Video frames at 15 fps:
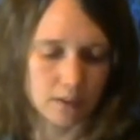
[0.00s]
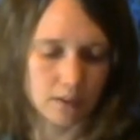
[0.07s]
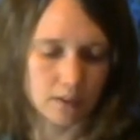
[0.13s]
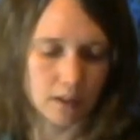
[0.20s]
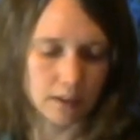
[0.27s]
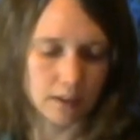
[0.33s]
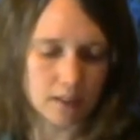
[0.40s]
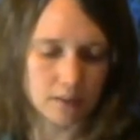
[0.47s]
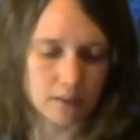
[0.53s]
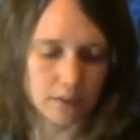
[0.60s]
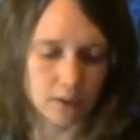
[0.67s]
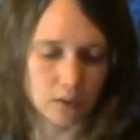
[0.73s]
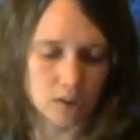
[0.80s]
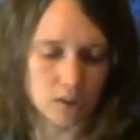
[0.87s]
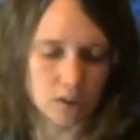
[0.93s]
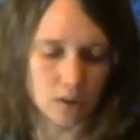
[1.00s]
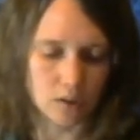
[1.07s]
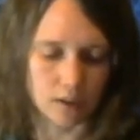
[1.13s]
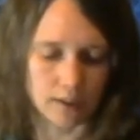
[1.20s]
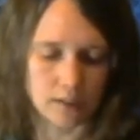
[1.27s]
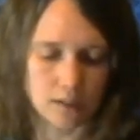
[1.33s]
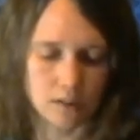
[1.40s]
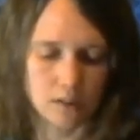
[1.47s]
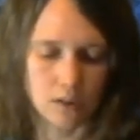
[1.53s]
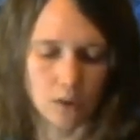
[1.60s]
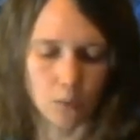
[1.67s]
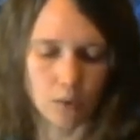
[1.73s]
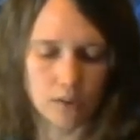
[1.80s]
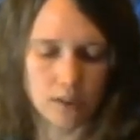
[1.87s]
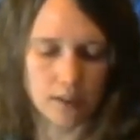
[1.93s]
The clans of the Gershonites
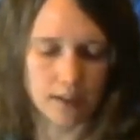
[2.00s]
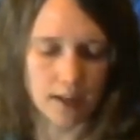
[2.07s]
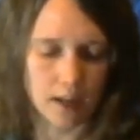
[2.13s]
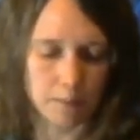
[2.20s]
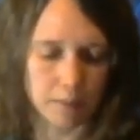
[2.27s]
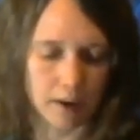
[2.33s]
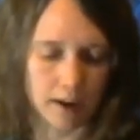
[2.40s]
were to camp